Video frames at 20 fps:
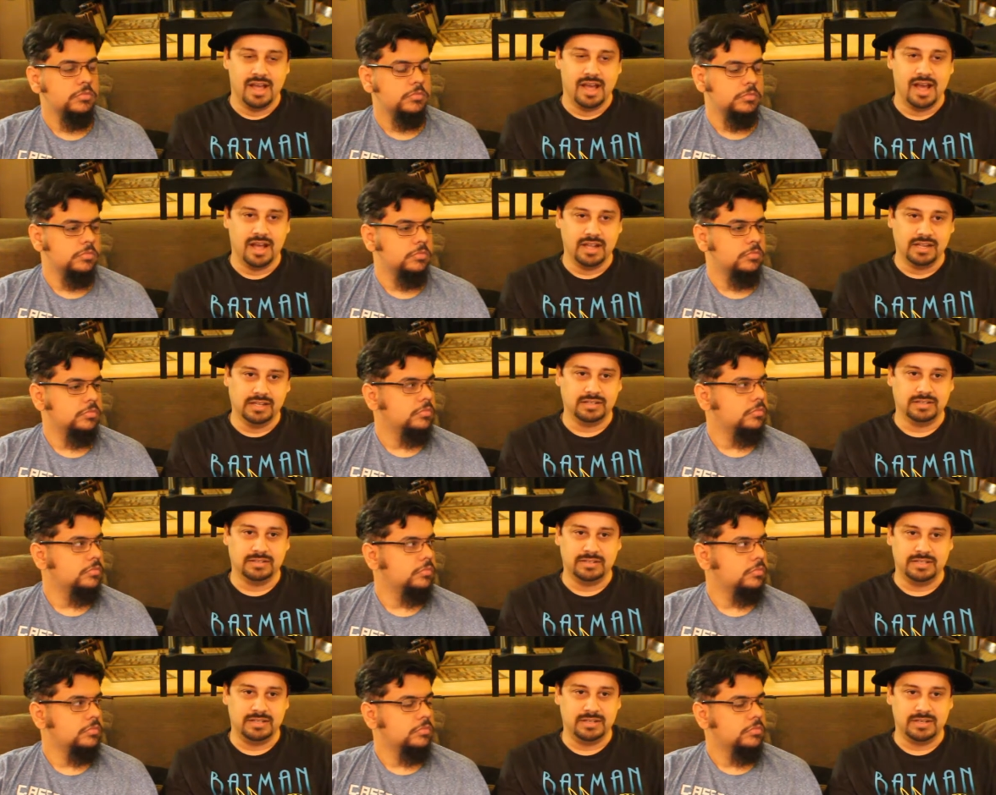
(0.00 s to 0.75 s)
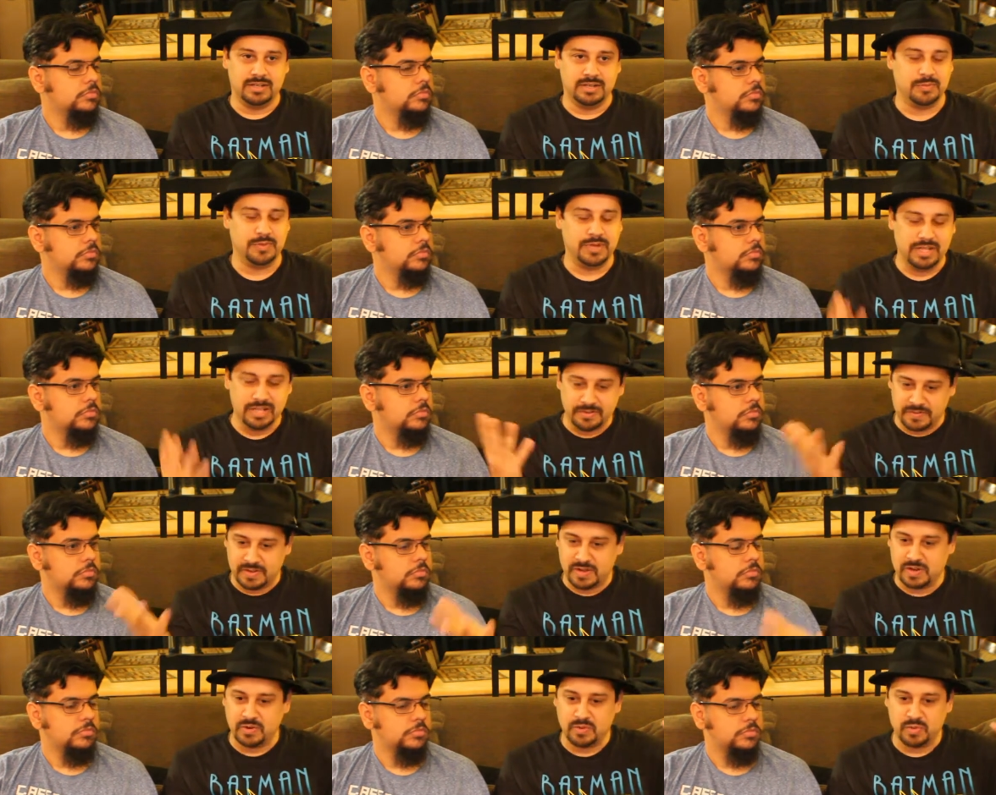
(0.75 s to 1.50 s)
Speaker 1: Uh, you know, we love
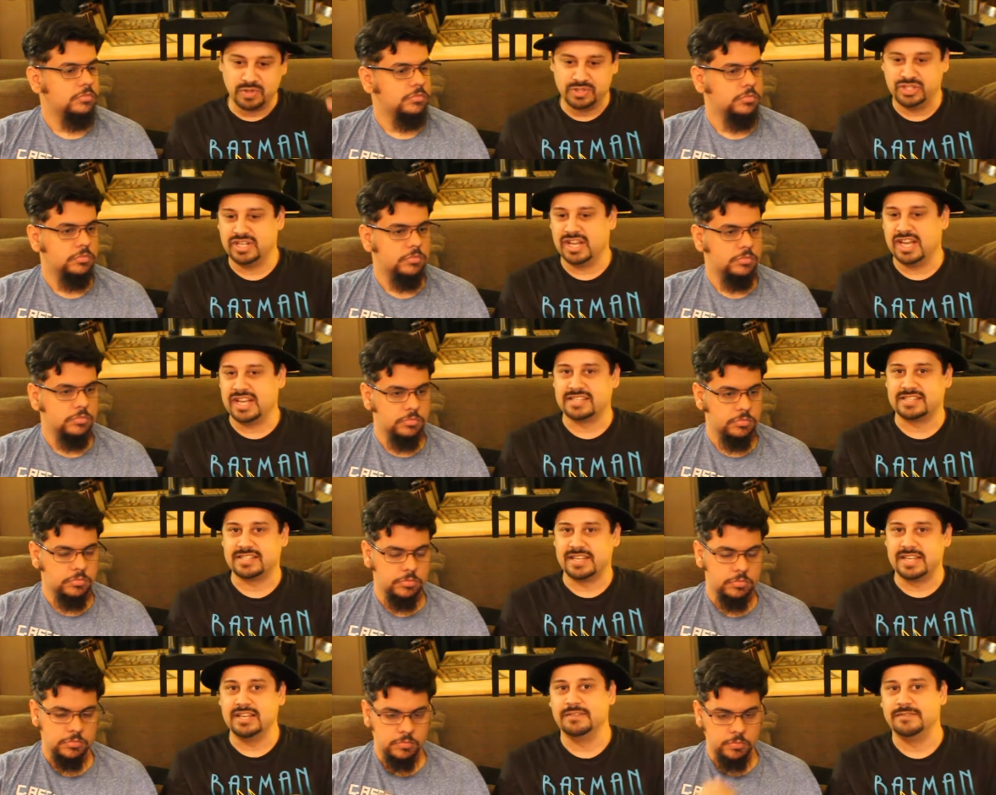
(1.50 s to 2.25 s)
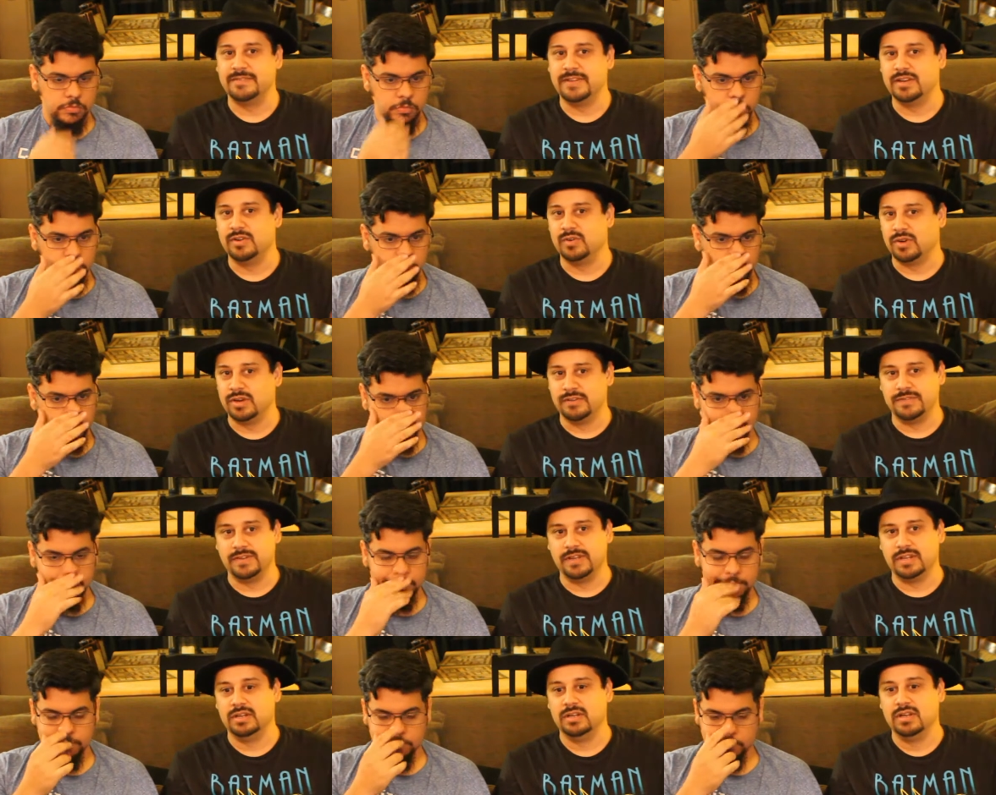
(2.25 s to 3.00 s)
hearing what you guys think of it, or
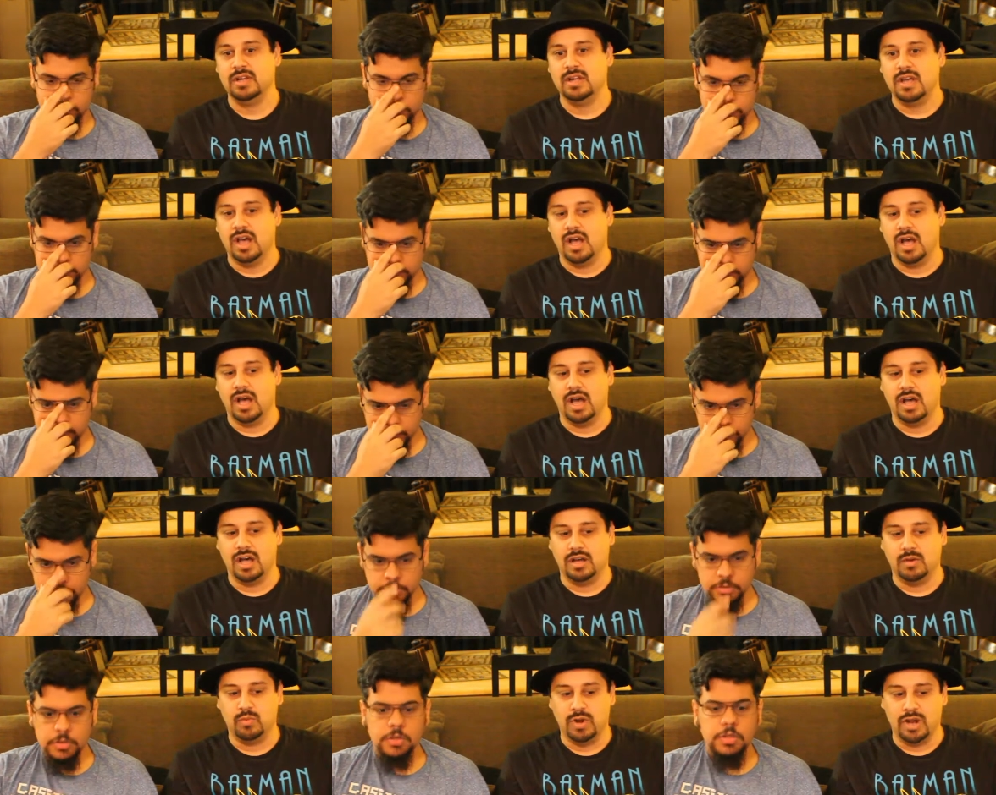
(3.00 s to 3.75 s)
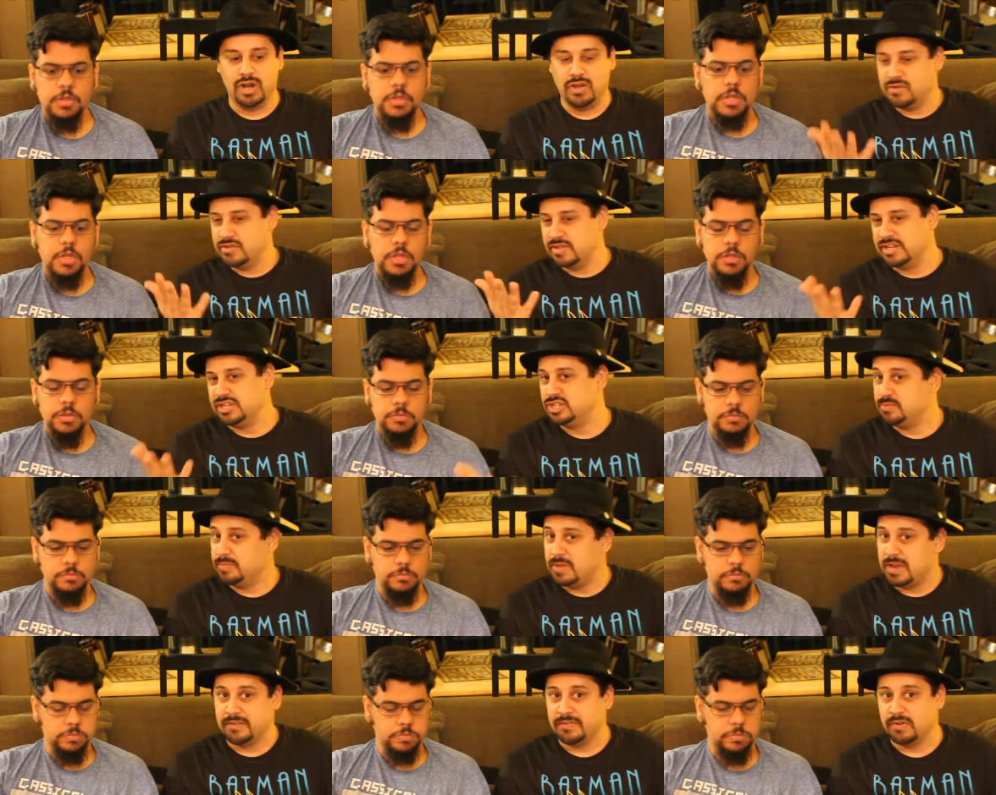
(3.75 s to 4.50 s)
even uh, what other things
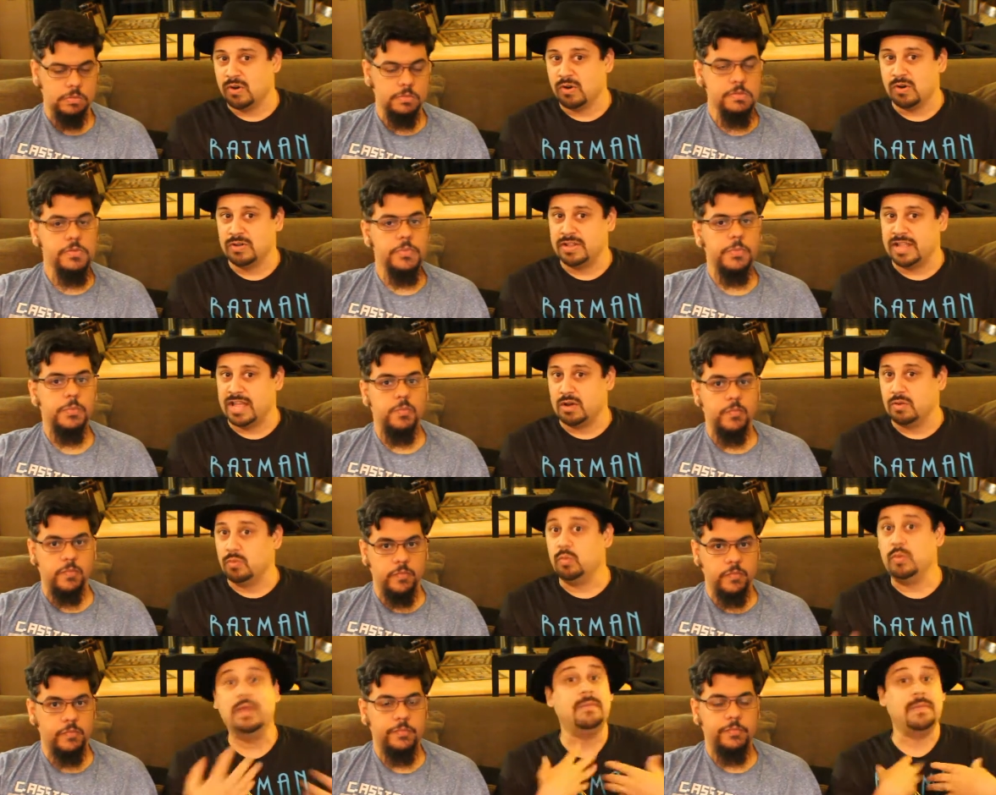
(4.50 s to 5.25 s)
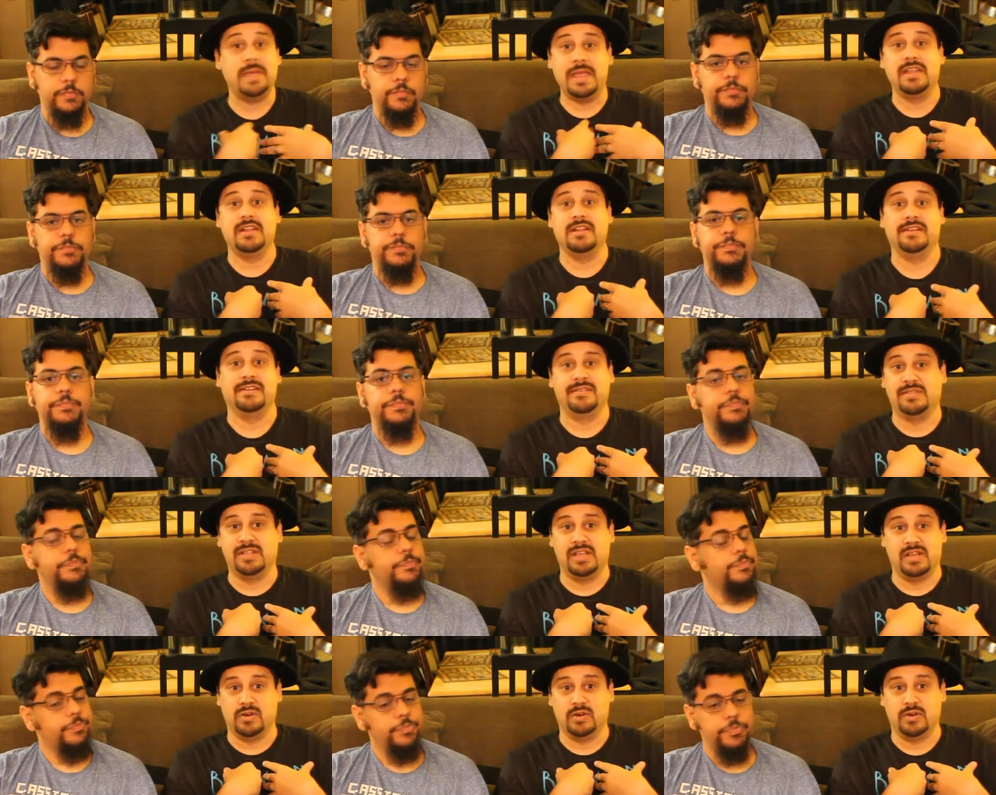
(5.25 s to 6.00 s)
you may have heard that we may not,
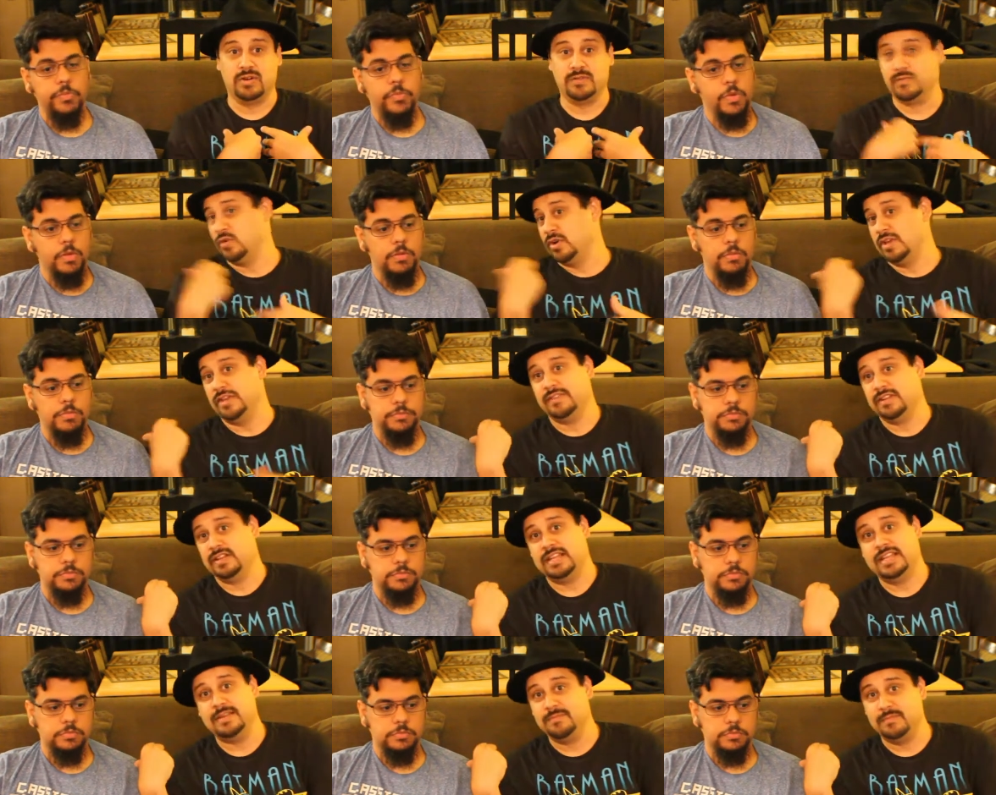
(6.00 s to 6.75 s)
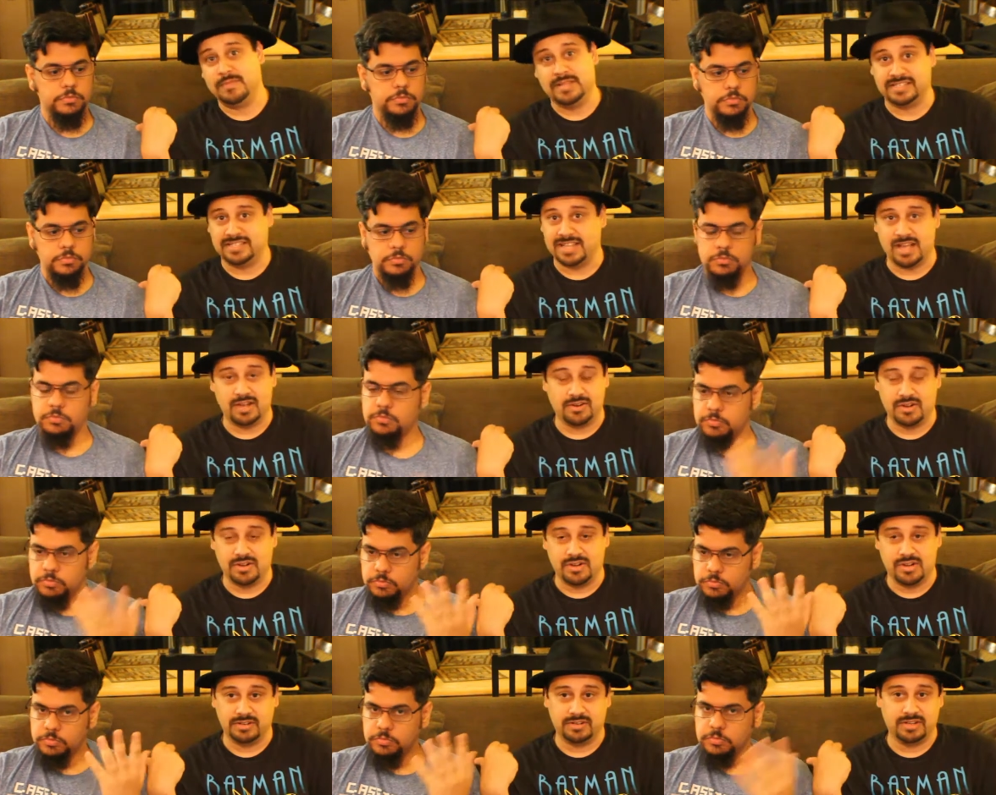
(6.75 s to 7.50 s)
not heard of, or even he missed out
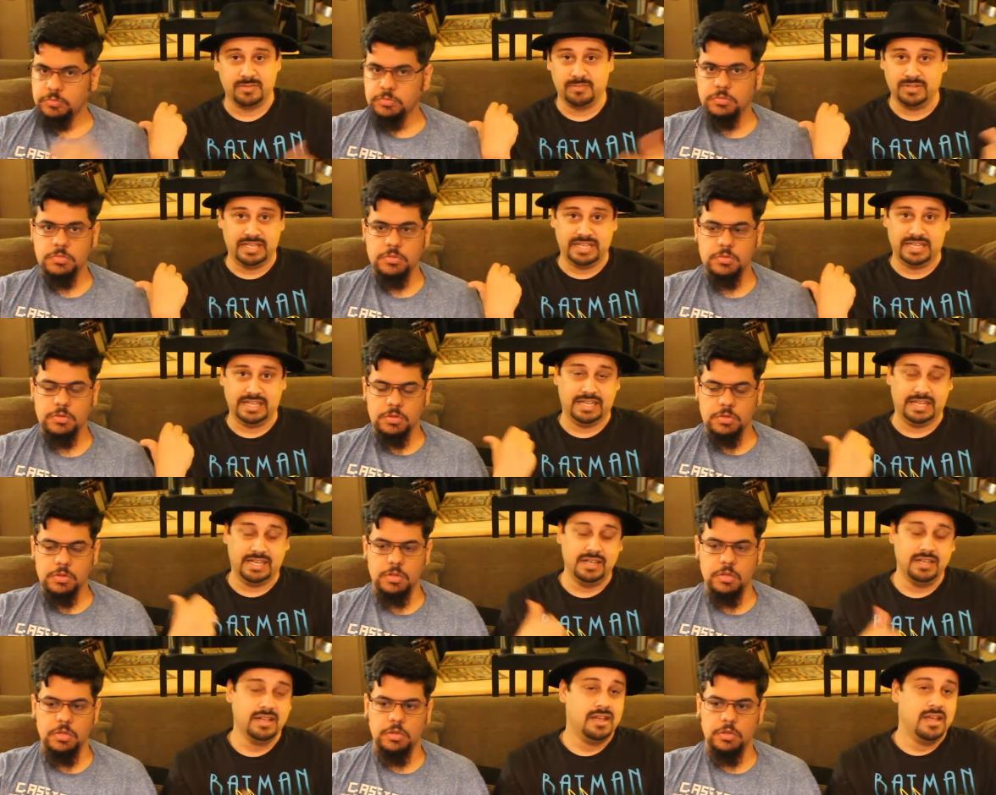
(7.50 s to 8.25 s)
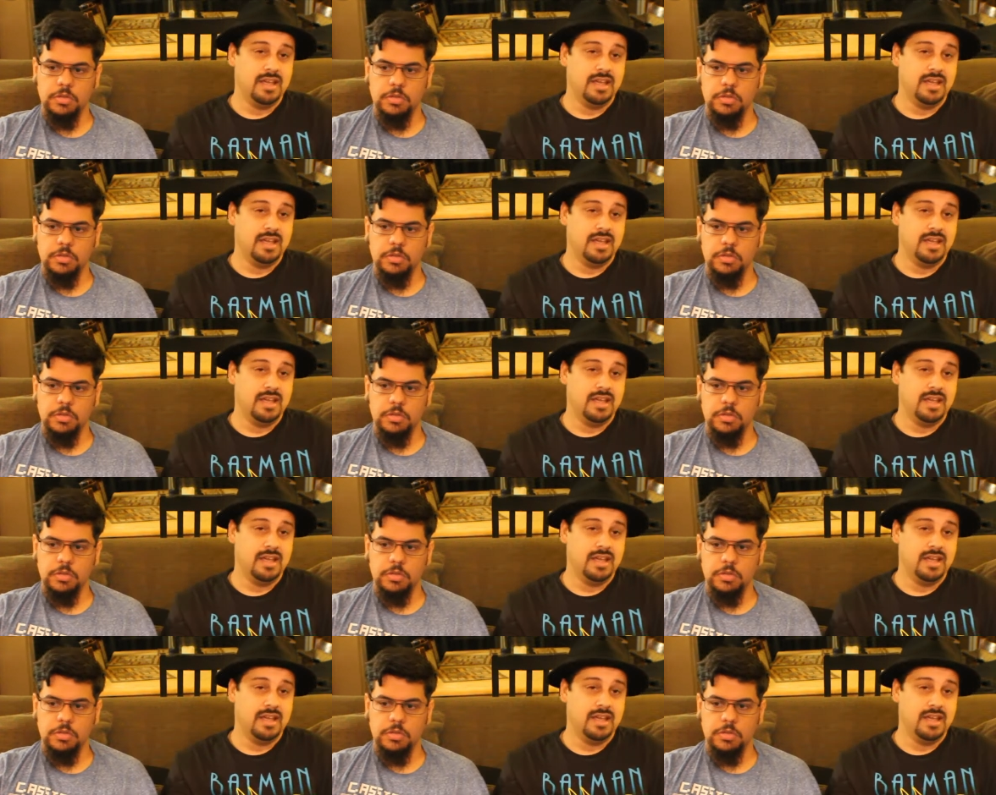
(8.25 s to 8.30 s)
on completely.